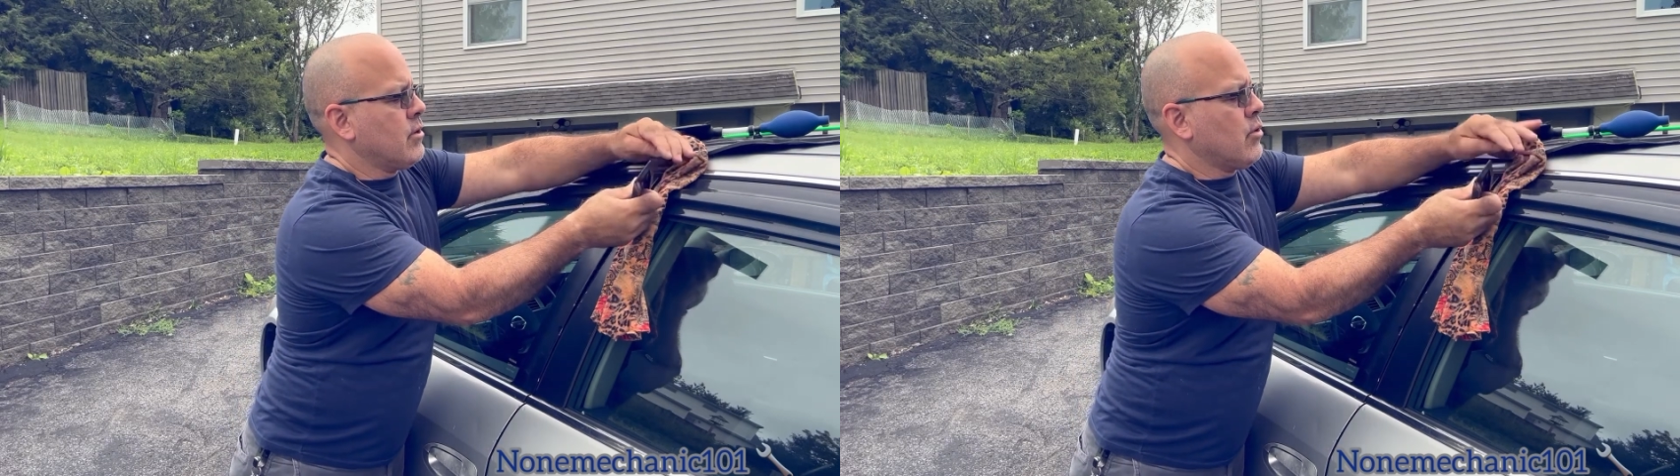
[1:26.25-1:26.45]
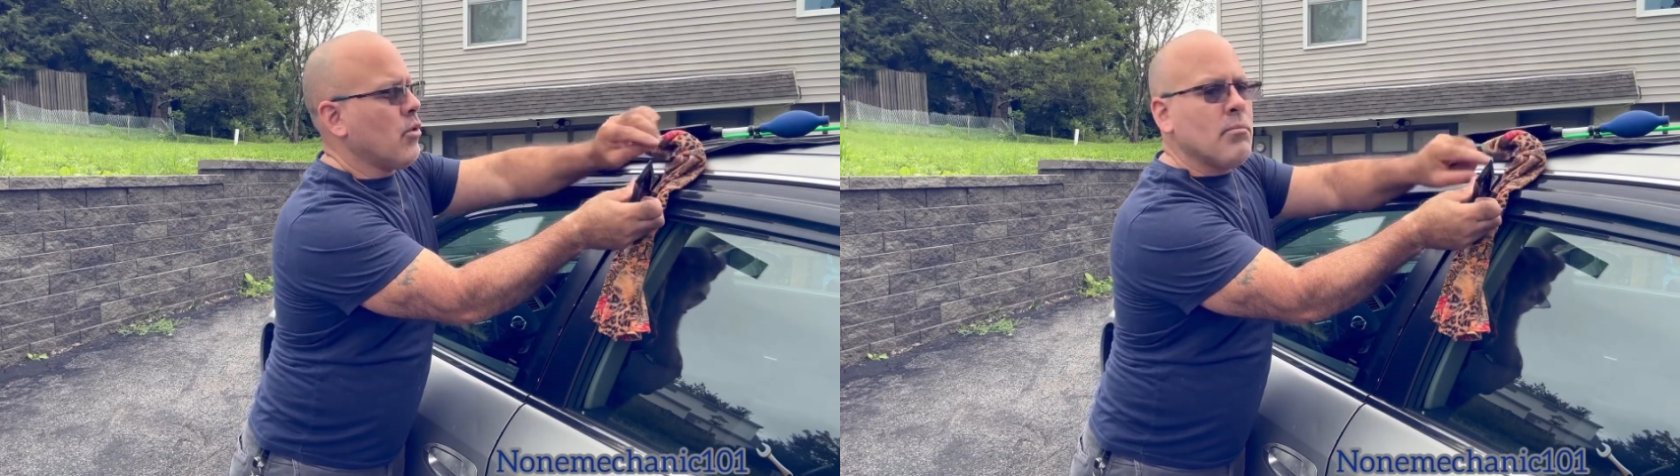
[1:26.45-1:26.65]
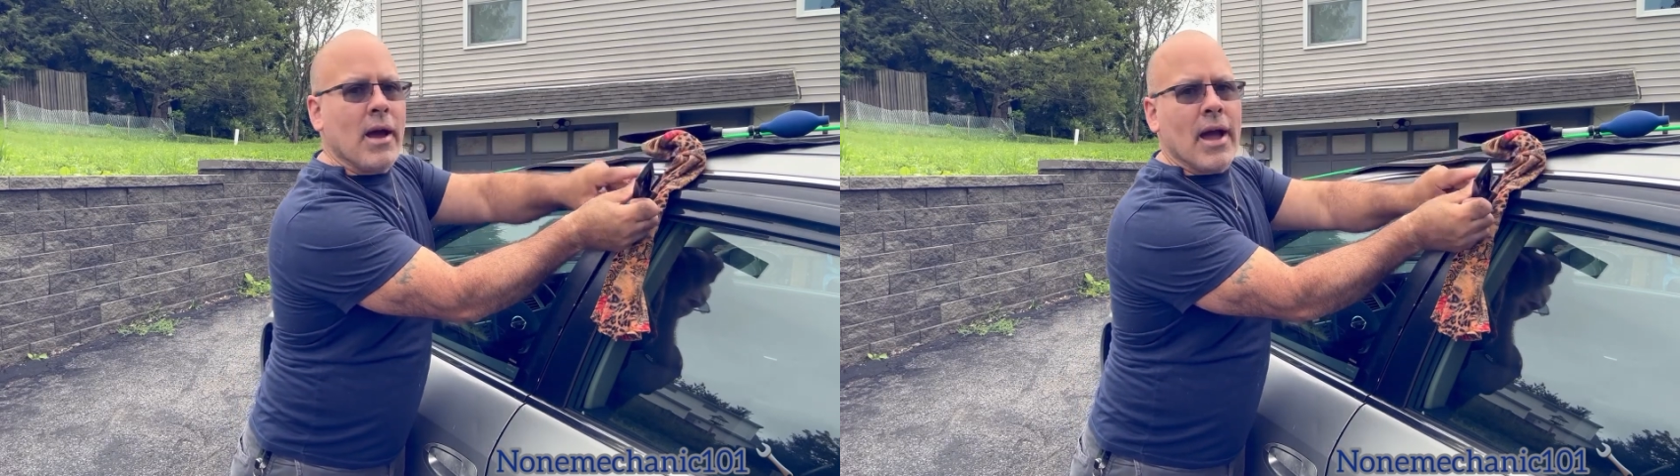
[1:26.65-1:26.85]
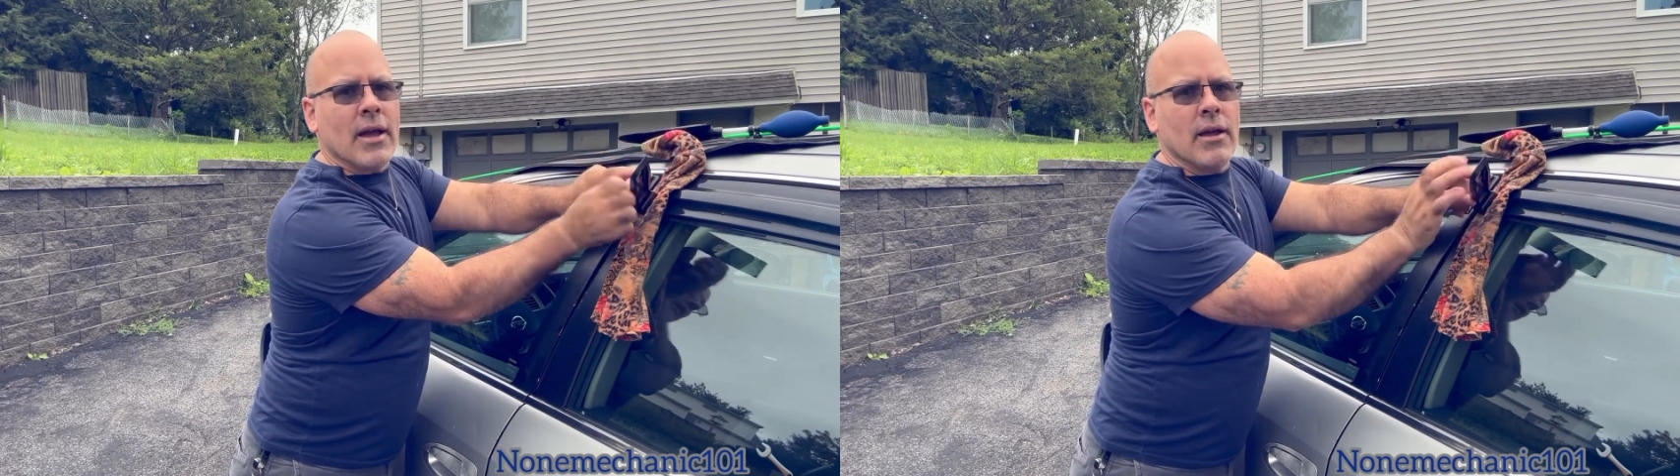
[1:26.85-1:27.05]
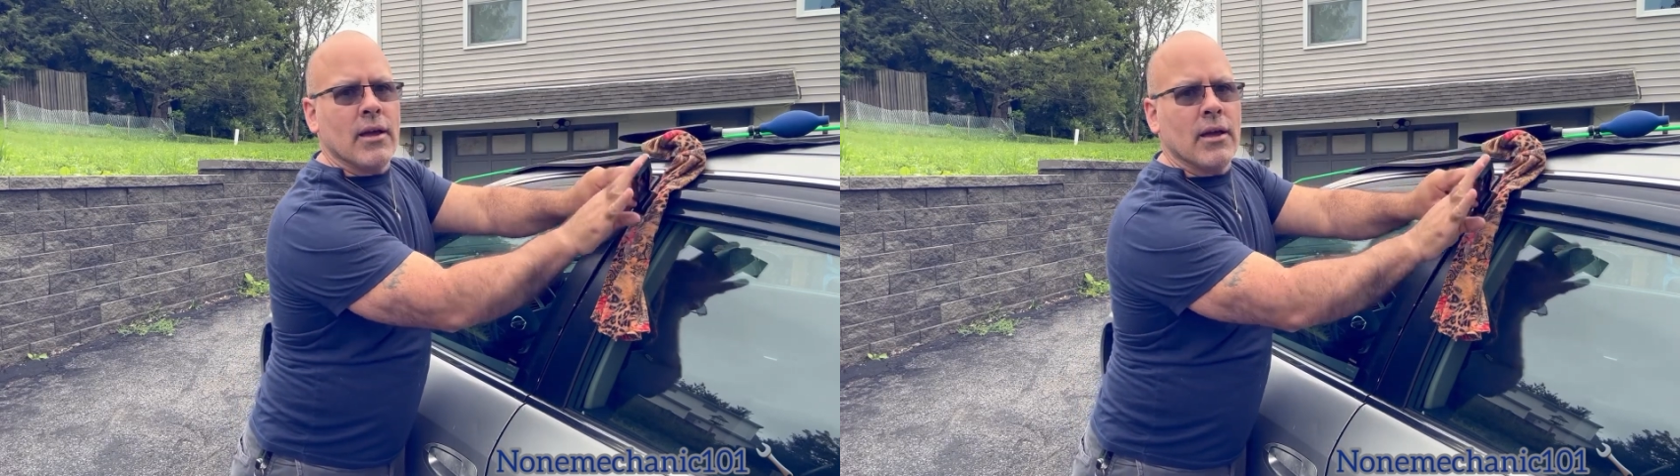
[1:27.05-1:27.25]
go
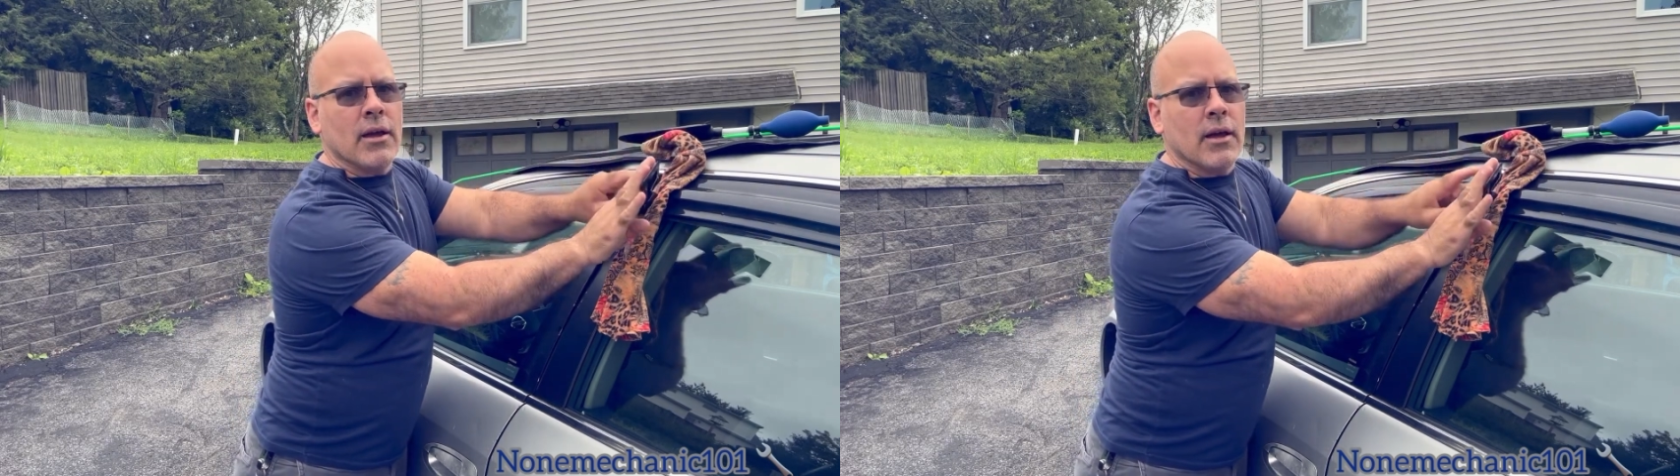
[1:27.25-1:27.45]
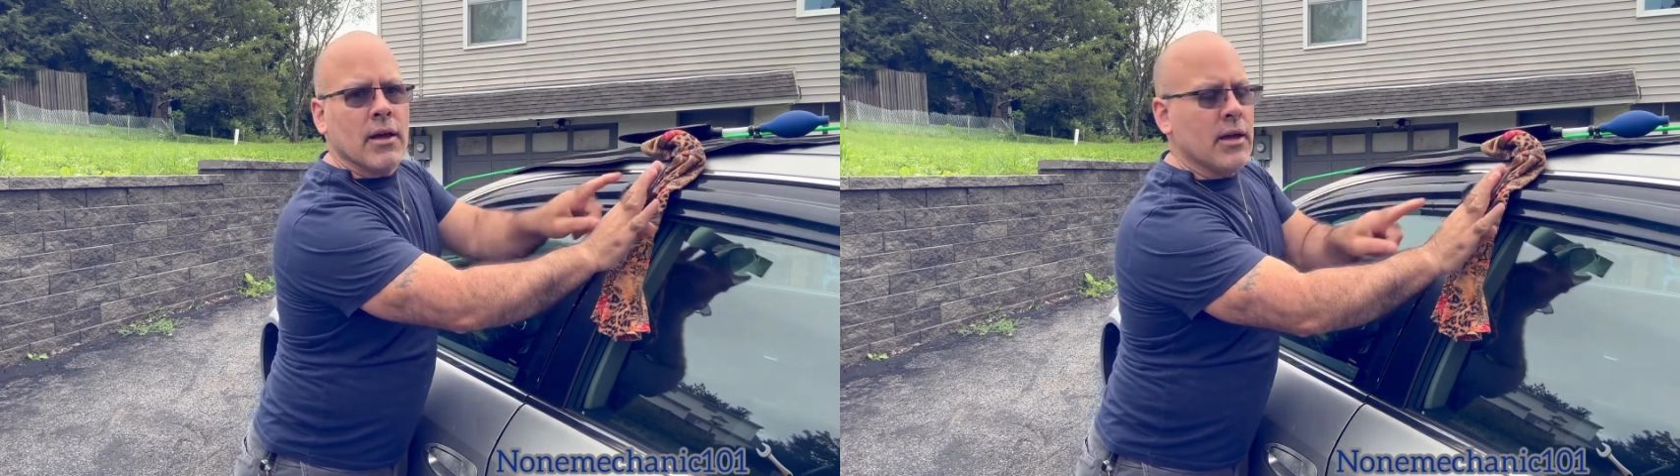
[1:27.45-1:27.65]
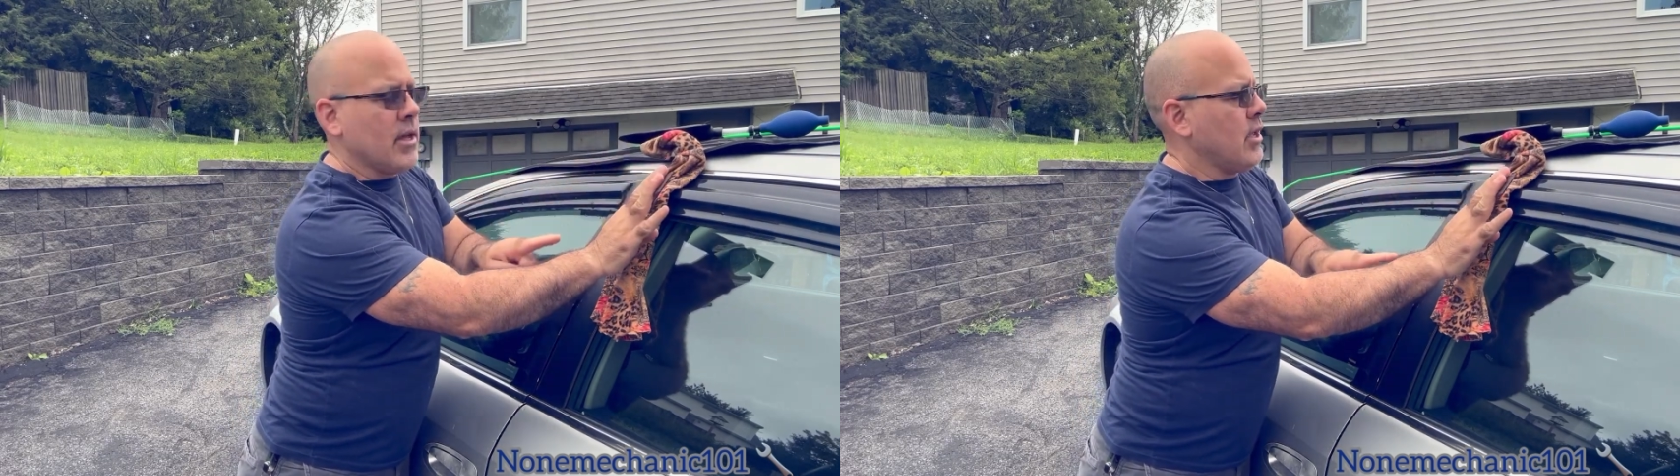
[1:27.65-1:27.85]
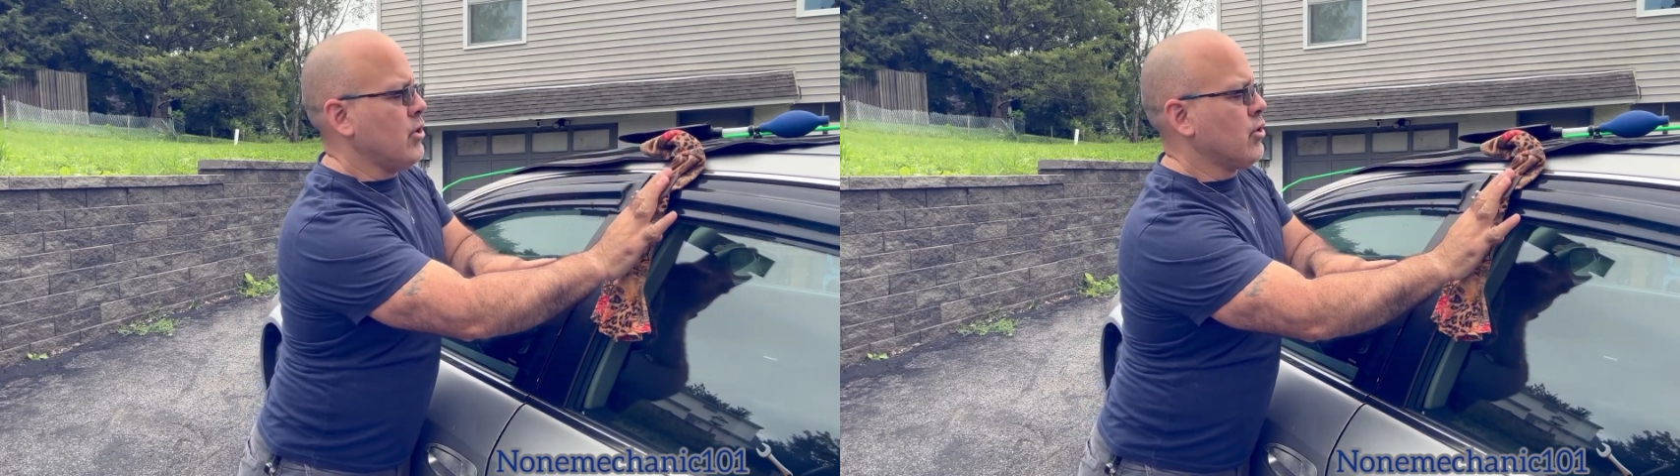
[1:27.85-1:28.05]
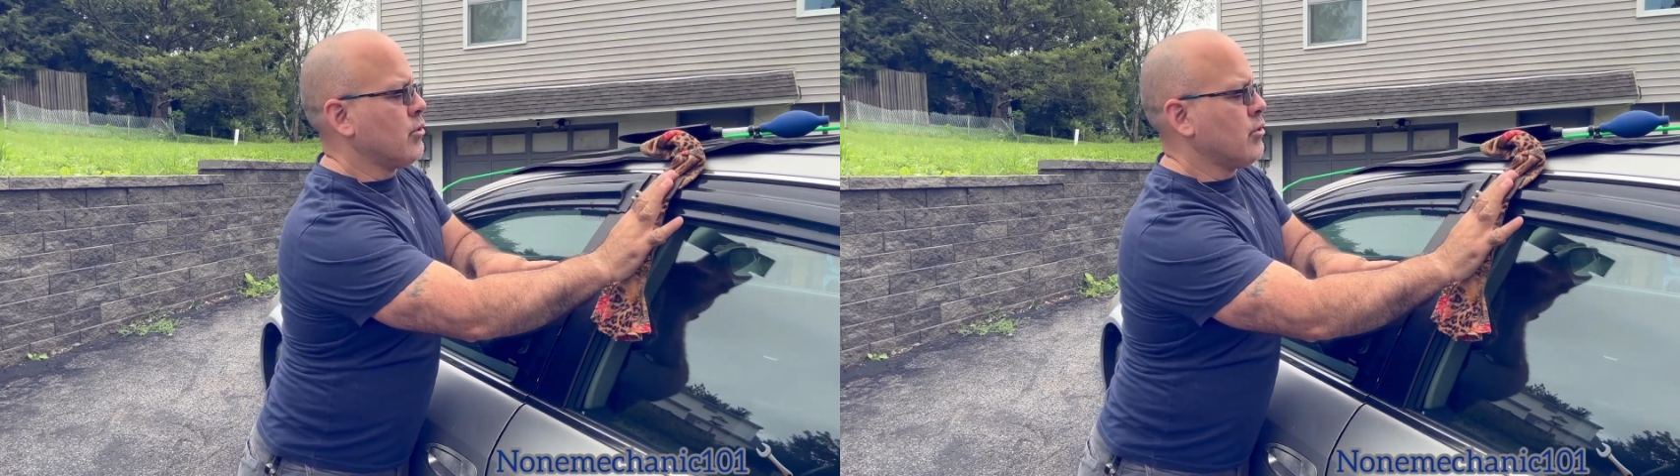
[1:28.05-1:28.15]
back and you